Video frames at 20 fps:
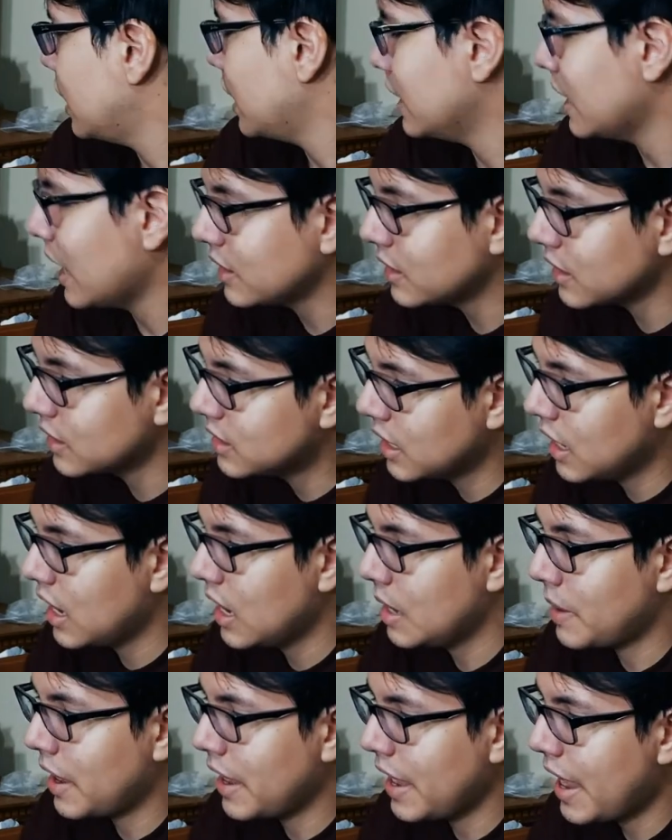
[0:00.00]
And at the
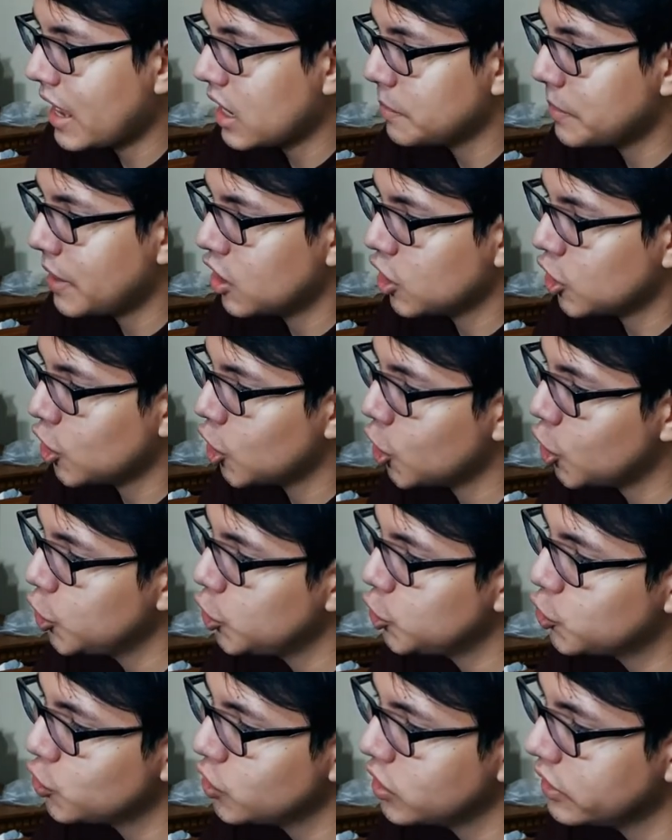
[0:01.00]
time, I had about
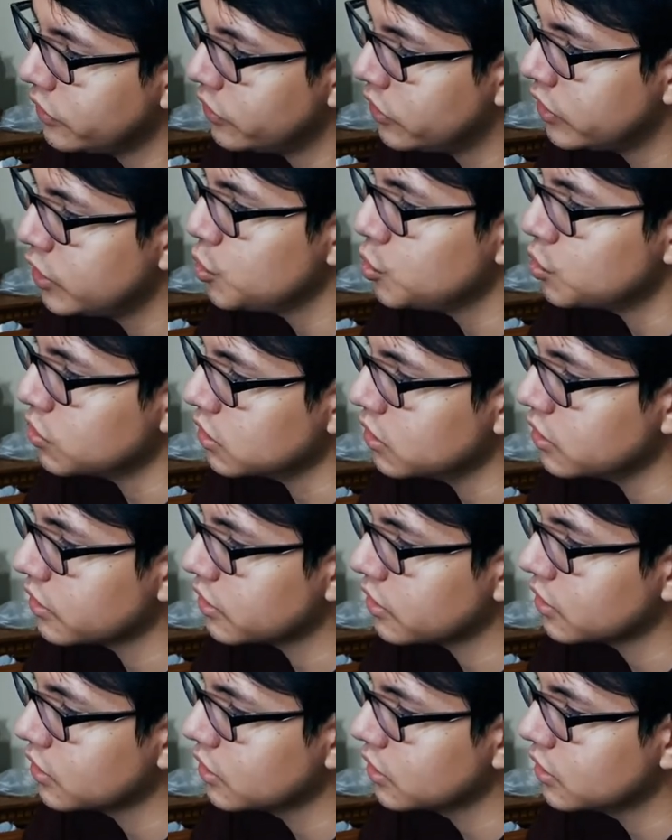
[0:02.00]
100 viewers
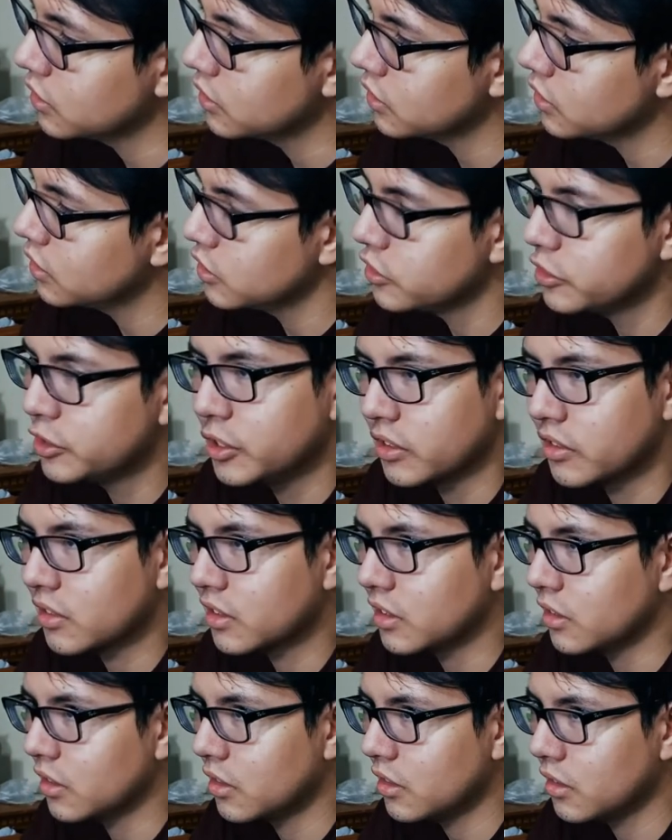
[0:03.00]
just
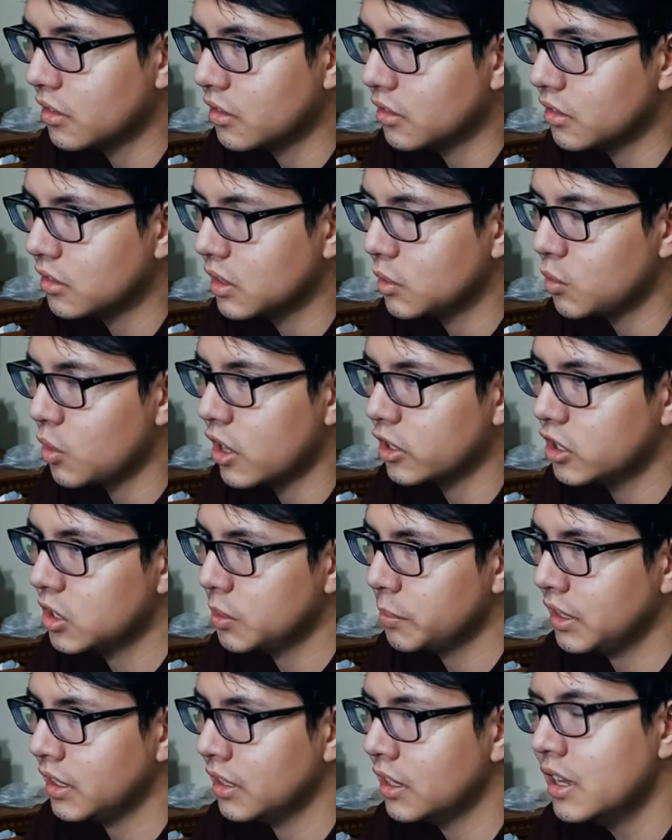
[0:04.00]
consistently watching
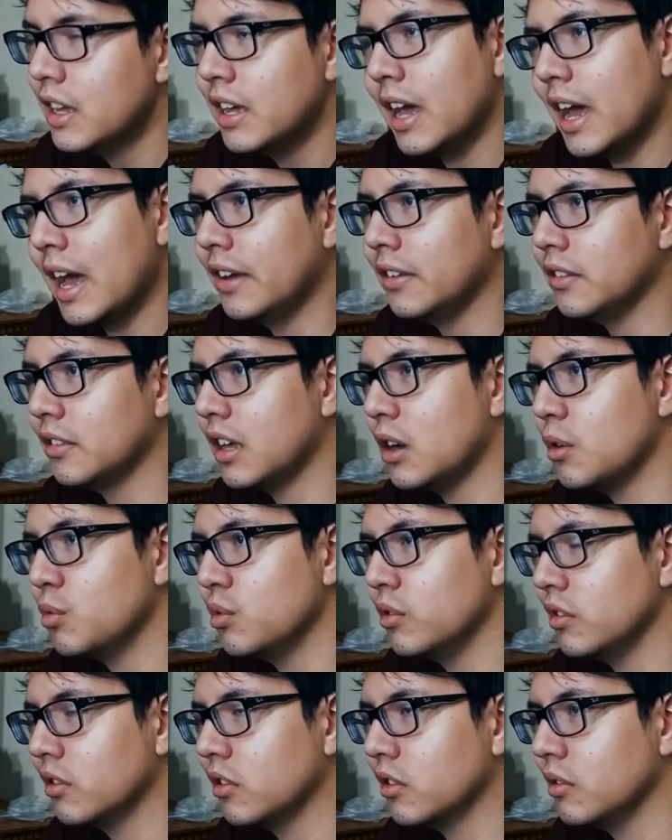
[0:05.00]
me as I
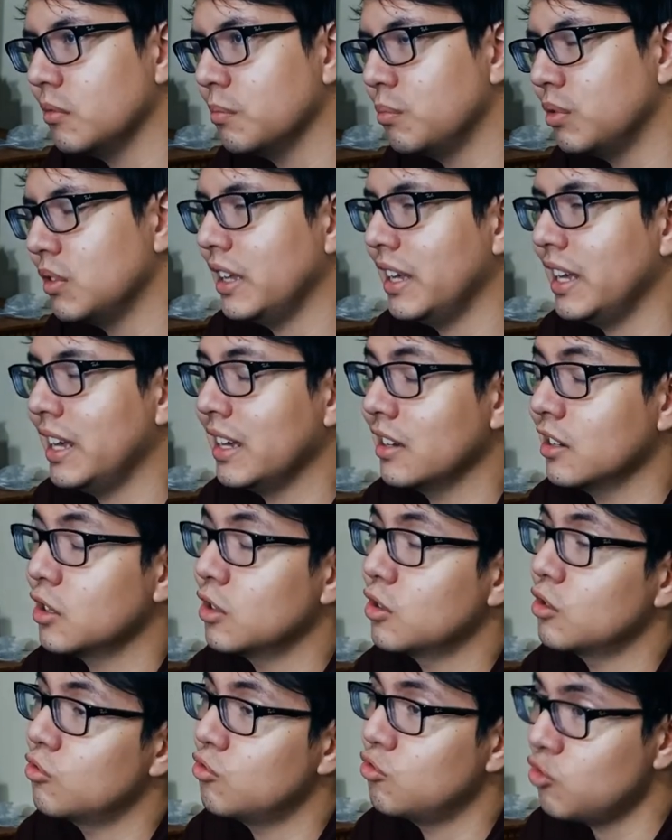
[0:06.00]
was playing
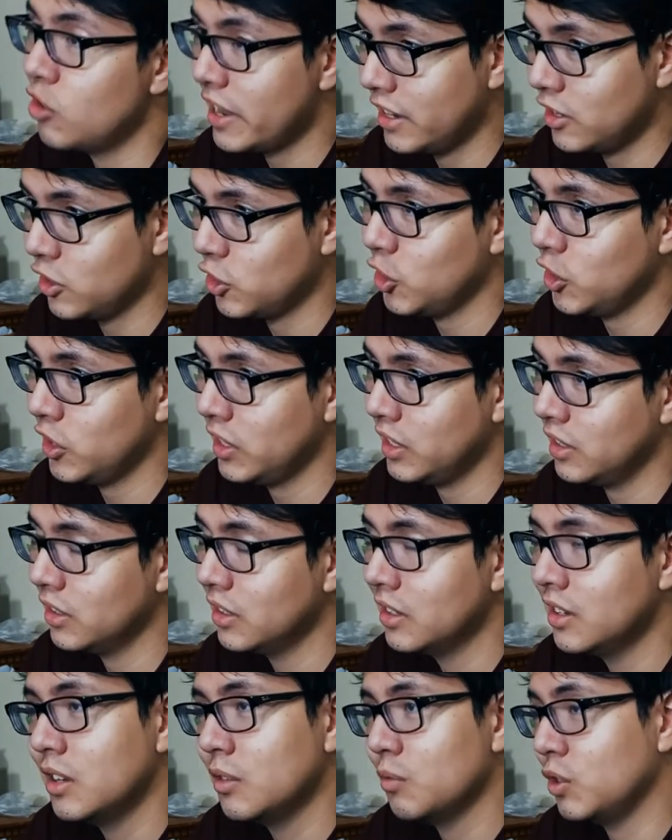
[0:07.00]
Red Hood,
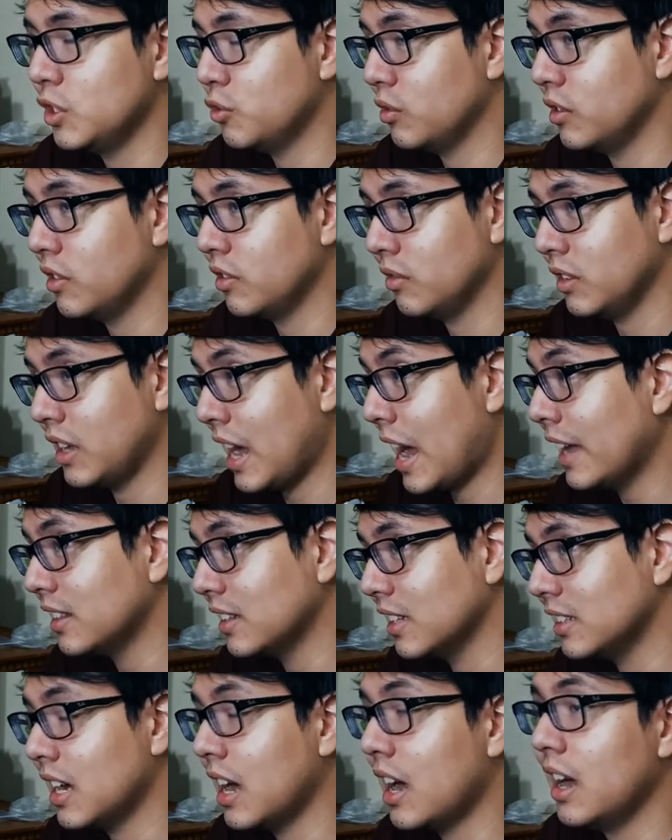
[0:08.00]
which was, at the
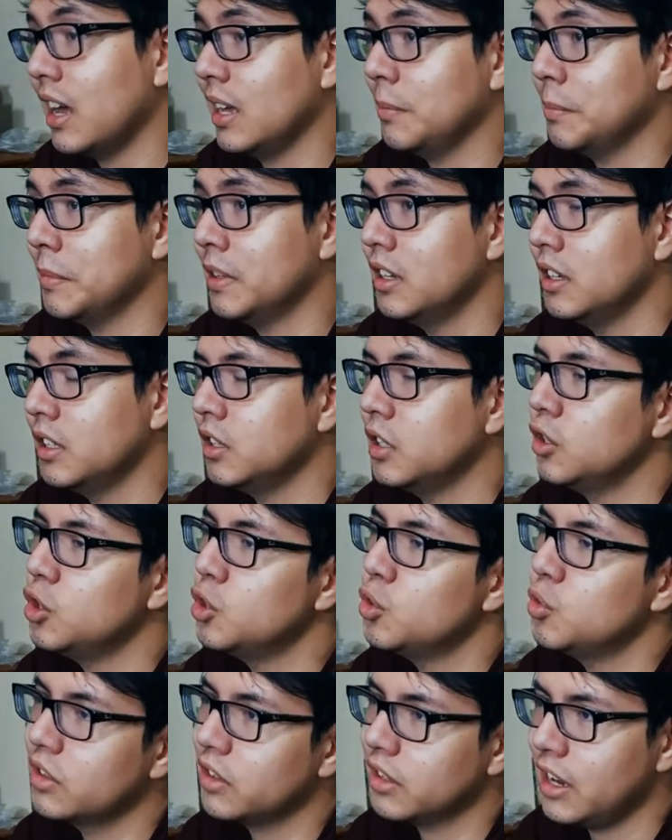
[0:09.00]
time, the
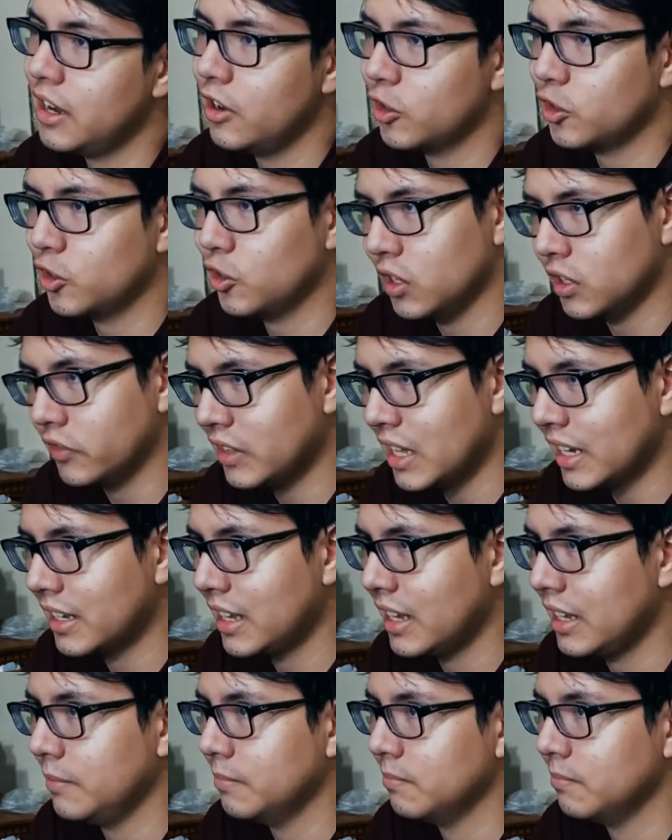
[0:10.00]
newest character of that game.